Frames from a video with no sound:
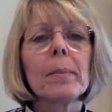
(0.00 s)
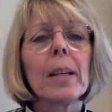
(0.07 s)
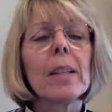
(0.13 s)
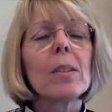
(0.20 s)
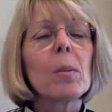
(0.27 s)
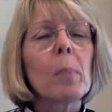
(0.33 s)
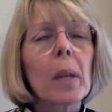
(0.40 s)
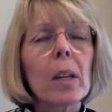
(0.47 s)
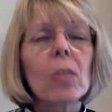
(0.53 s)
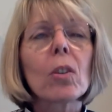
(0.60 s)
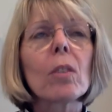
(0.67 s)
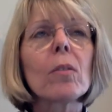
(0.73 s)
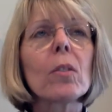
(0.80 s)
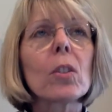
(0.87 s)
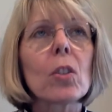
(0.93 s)
It's a
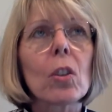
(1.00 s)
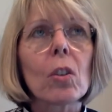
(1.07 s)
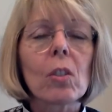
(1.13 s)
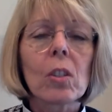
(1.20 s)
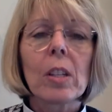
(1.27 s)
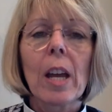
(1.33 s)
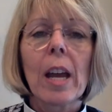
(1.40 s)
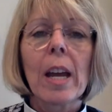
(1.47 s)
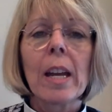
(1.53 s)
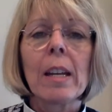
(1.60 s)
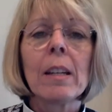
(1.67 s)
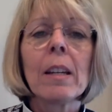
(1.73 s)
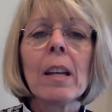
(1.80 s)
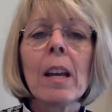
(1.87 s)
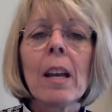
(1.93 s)
picture of a church
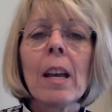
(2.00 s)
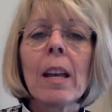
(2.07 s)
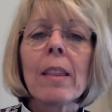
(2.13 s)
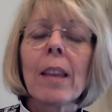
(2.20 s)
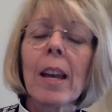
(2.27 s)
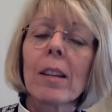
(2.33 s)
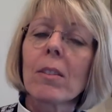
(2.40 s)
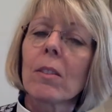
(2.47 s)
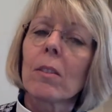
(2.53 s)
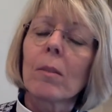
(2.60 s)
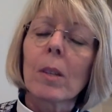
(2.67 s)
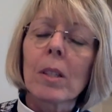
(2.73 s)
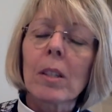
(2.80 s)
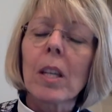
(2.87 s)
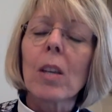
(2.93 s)
sign that has a
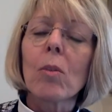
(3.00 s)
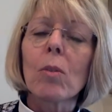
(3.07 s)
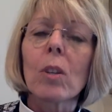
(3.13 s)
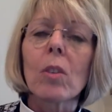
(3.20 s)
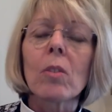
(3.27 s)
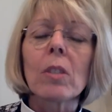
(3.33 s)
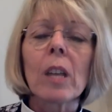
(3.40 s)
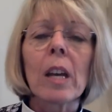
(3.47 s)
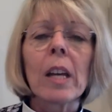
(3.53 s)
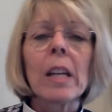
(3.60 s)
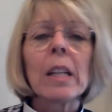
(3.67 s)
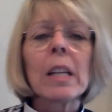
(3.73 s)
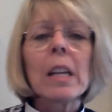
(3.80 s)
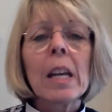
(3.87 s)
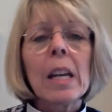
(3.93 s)
it's a cute little
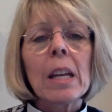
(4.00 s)
sign.